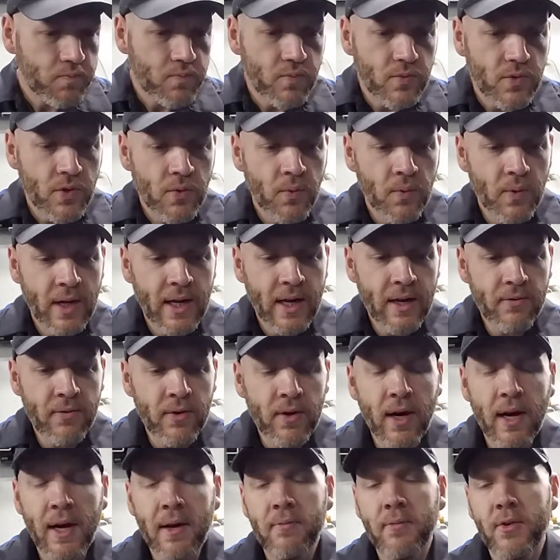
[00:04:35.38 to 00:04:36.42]
whenever
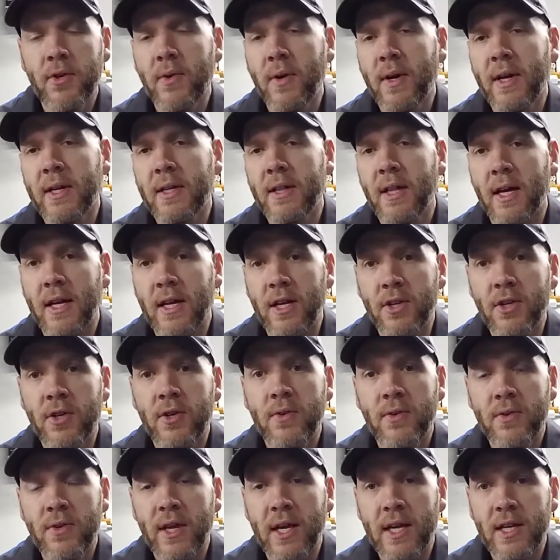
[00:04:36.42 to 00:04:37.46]
I'm doing like a
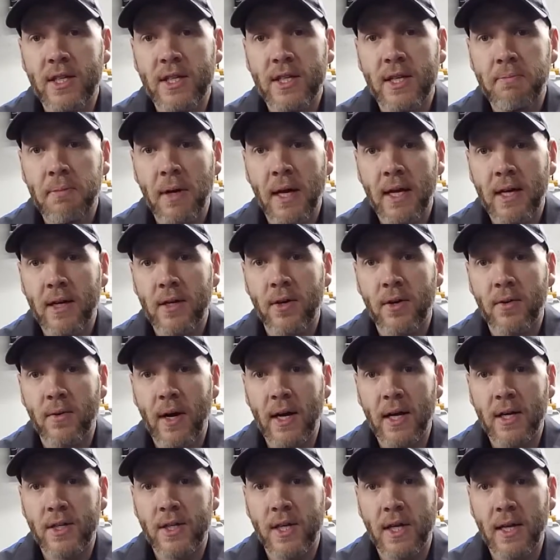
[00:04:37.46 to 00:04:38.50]
2-stage paint
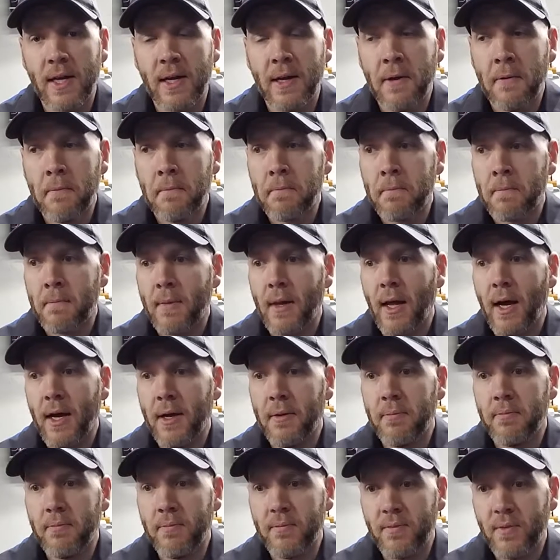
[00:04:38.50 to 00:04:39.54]
correction,
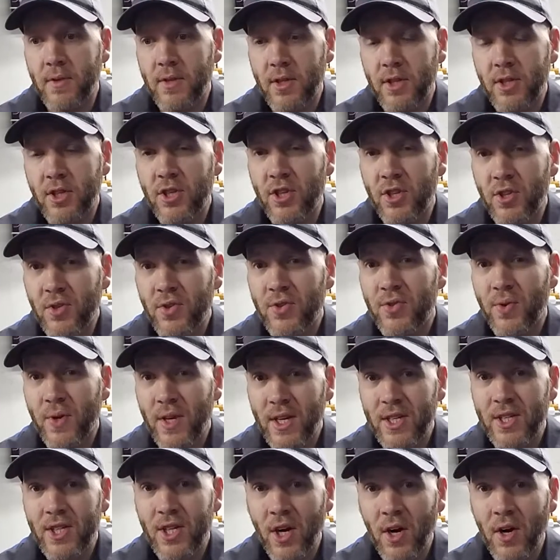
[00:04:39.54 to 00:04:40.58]
I'm usually
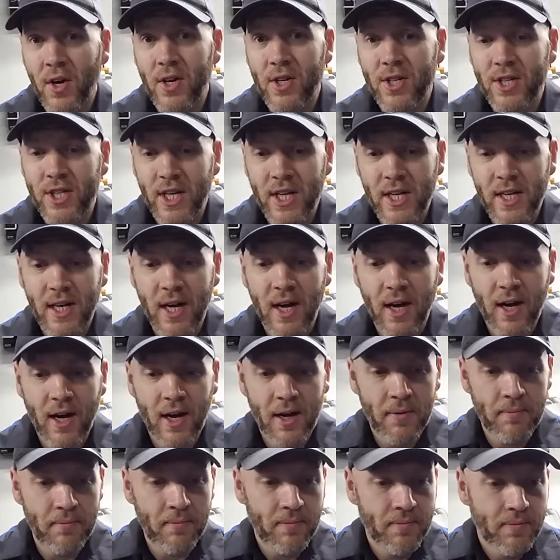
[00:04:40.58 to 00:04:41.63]
charging
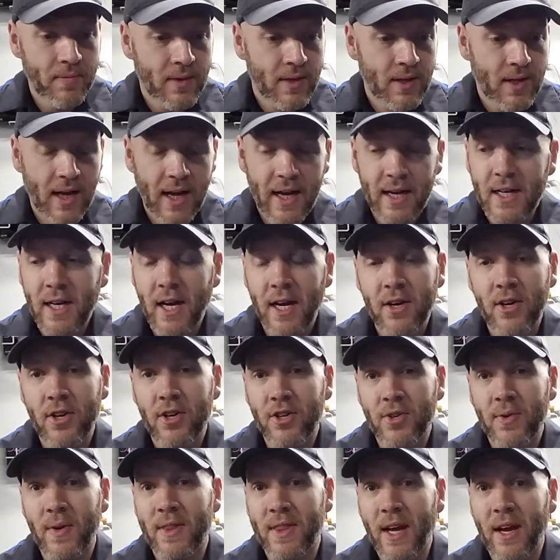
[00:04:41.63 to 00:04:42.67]
$800 to
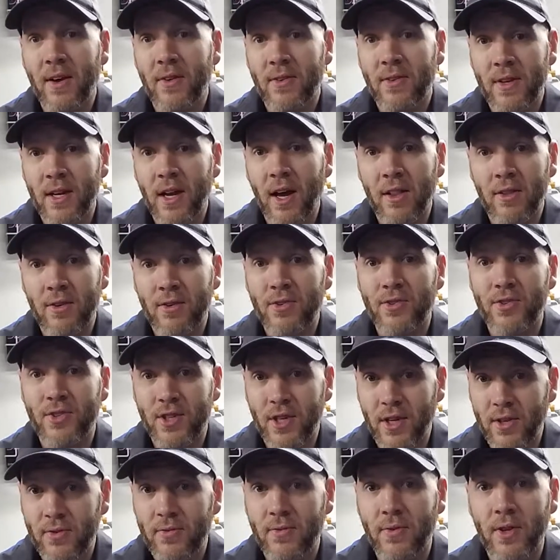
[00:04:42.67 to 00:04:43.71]
$1,000
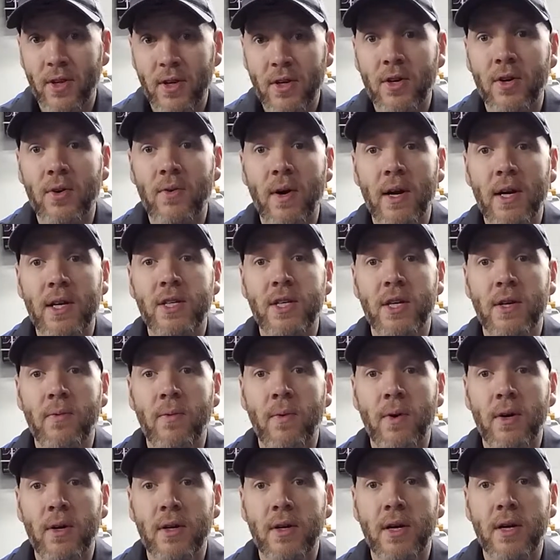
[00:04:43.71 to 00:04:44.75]
just for the correction
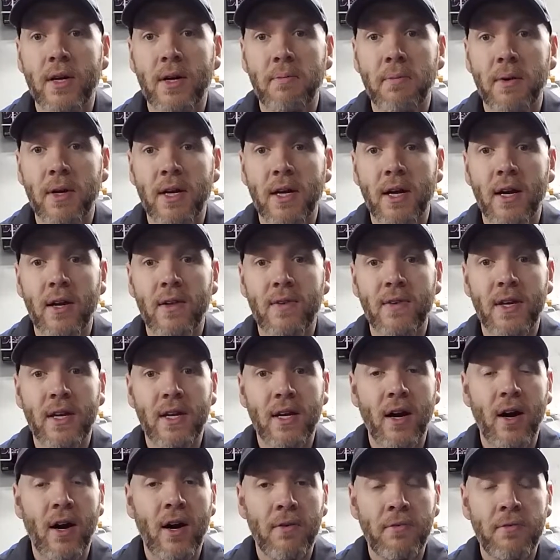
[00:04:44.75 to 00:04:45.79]
work, because it
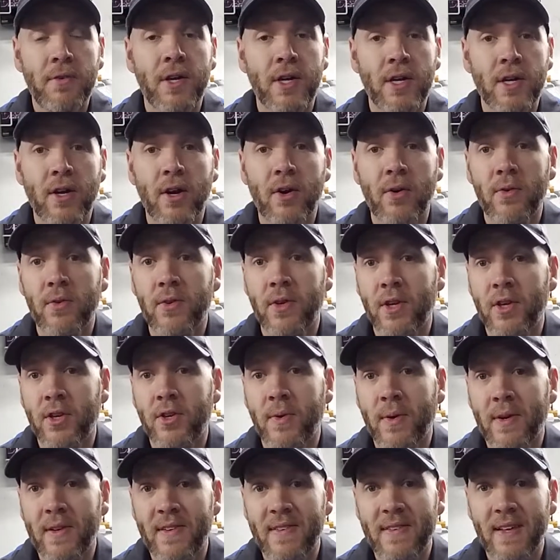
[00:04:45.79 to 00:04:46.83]
often goes
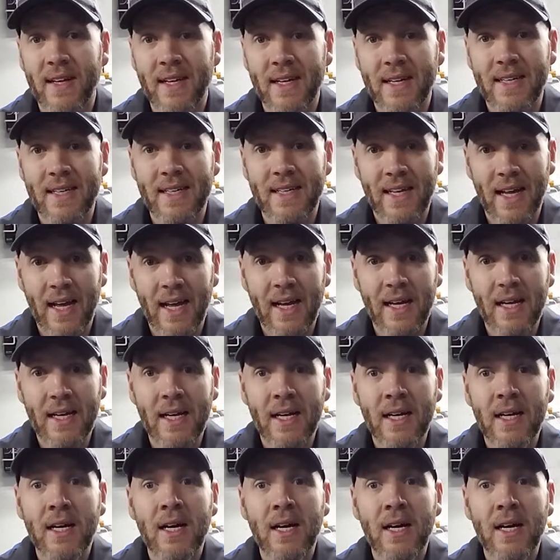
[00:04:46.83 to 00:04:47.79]
into a second day,